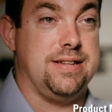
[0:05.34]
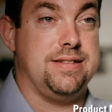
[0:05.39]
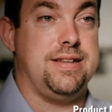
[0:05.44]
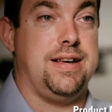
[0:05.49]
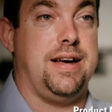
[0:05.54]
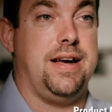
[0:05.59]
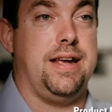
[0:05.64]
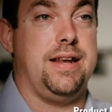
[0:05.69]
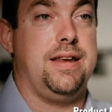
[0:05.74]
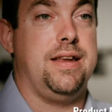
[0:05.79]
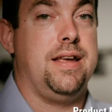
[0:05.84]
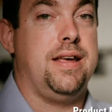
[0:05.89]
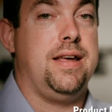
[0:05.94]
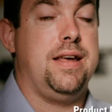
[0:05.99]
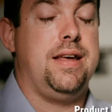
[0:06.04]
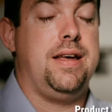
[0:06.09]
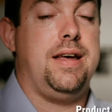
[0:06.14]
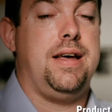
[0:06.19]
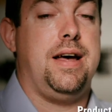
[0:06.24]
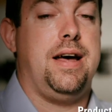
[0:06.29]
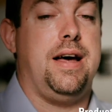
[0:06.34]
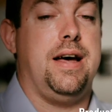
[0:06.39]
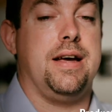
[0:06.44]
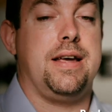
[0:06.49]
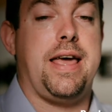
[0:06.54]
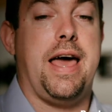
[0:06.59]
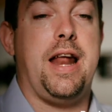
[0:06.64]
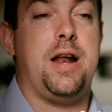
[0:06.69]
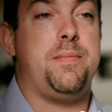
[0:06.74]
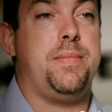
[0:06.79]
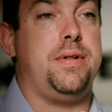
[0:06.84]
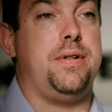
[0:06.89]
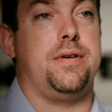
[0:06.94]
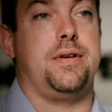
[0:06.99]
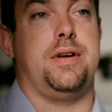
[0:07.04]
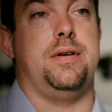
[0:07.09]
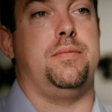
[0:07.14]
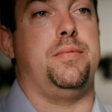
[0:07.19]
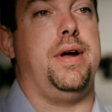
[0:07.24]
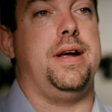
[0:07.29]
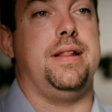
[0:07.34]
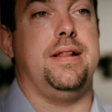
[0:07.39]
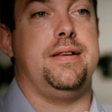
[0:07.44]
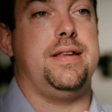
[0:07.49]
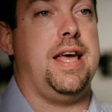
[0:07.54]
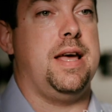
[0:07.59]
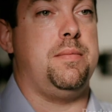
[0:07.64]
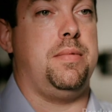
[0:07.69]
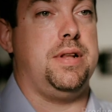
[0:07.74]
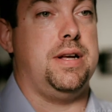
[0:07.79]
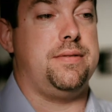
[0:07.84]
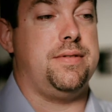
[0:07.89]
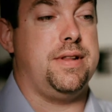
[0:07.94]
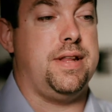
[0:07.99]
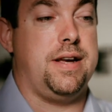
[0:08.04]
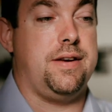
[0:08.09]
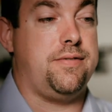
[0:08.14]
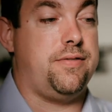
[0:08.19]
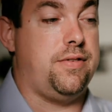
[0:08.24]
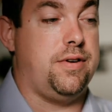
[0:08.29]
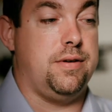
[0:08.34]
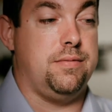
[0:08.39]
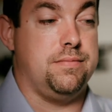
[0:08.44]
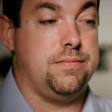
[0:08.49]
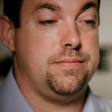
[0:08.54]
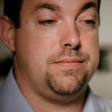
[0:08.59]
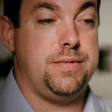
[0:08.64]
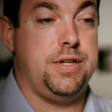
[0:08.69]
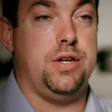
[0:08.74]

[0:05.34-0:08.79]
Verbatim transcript: design. Uh, Caterpillar can bring to the table everything from